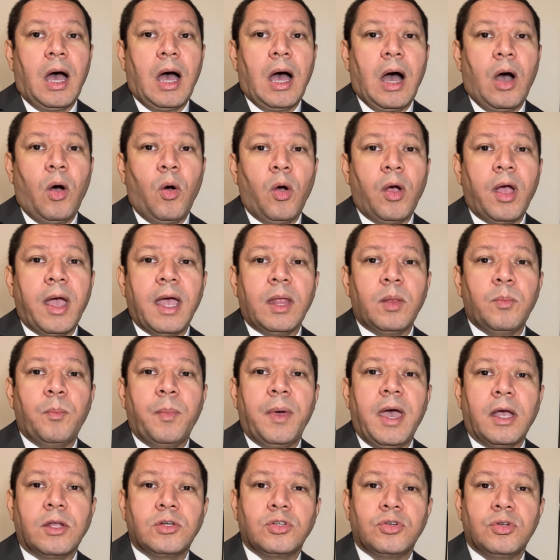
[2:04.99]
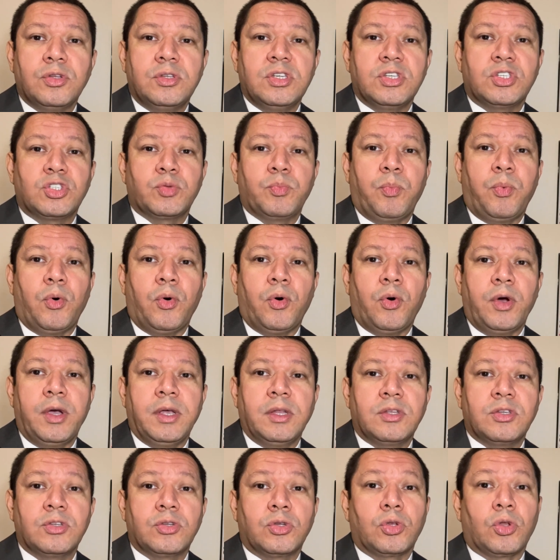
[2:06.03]
I'll get back to this
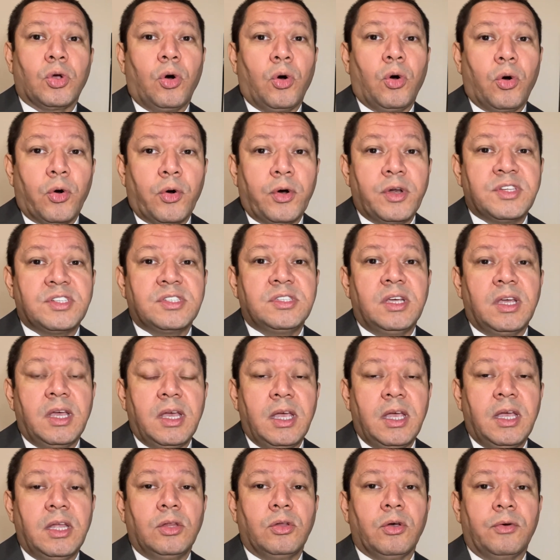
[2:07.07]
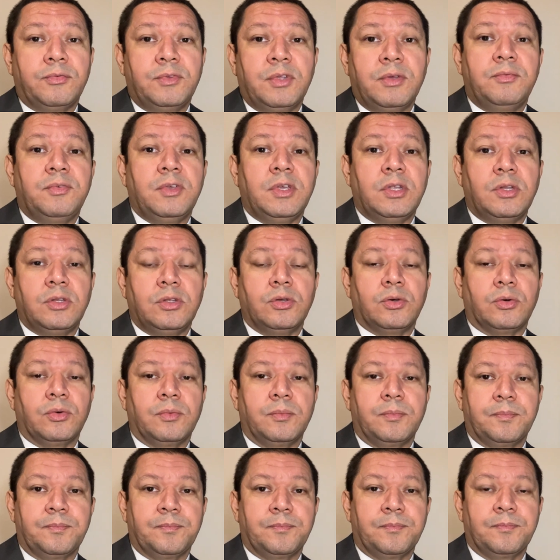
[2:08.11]
point towards the end of the video.
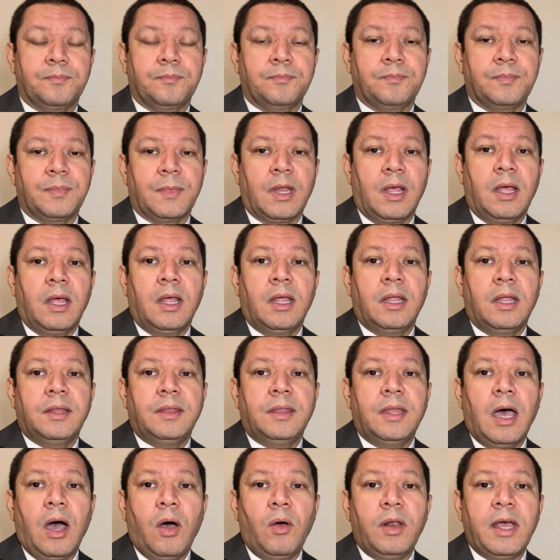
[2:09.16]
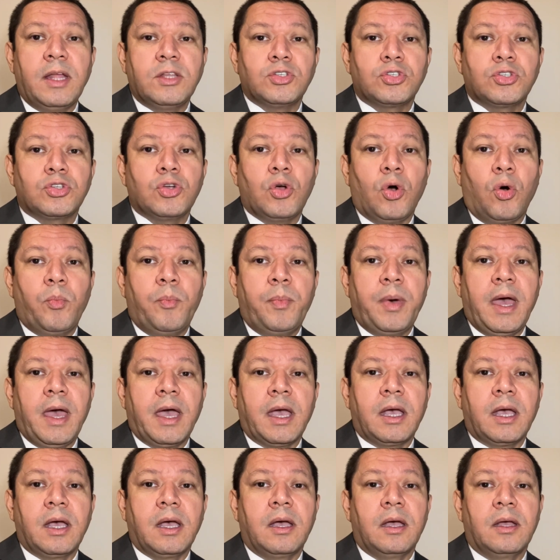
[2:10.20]
Now let's go
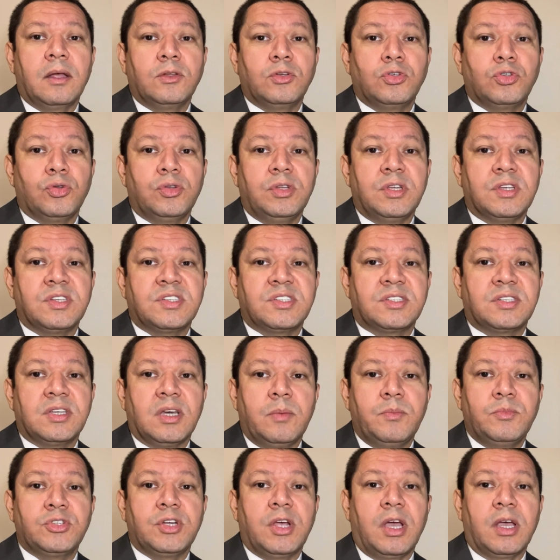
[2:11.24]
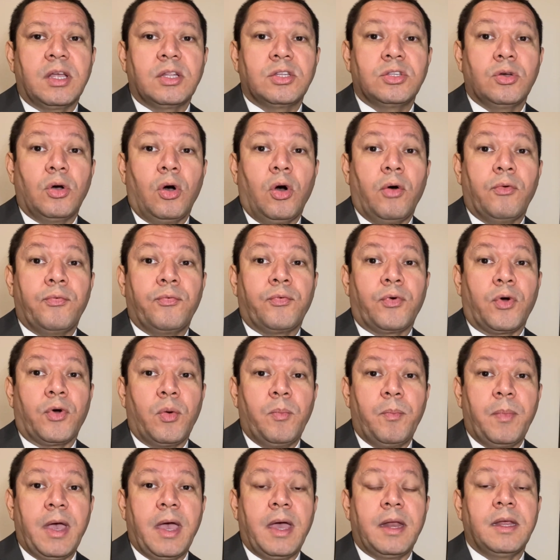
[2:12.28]
back to the subject of
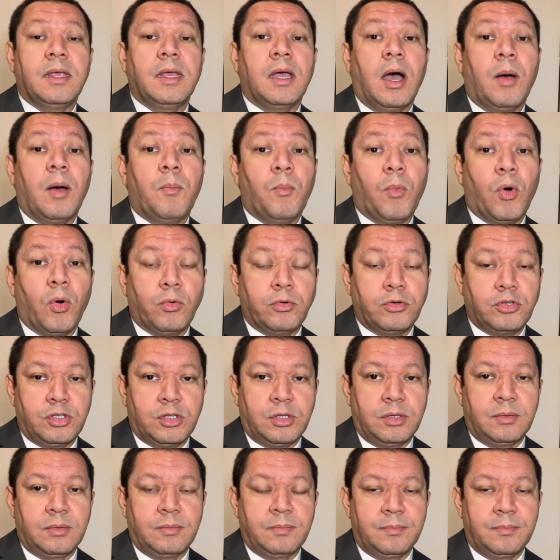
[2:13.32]
formatting a motion.